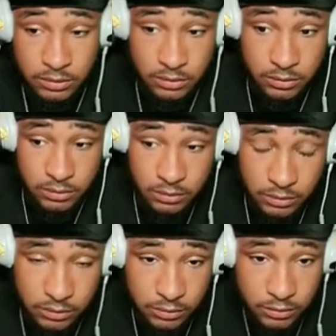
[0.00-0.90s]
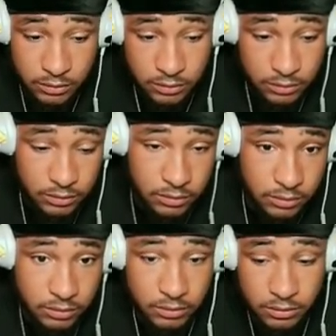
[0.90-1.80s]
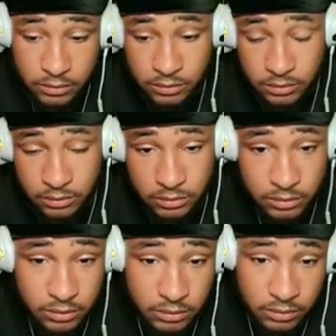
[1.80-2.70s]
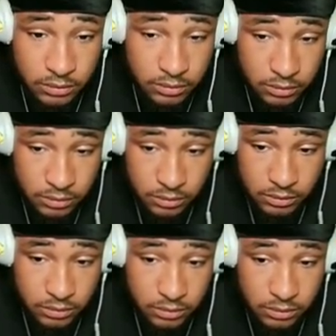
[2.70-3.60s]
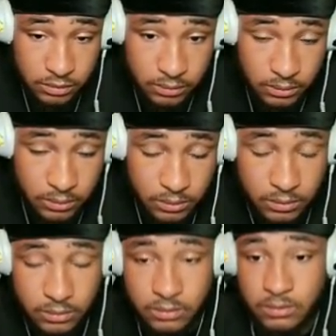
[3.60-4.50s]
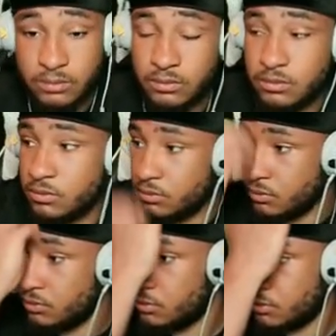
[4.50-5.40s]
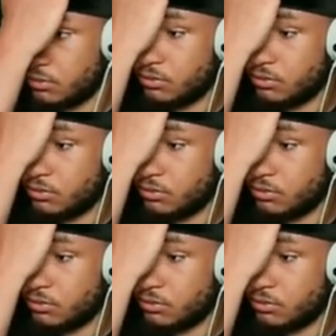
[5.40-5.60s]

[no speech]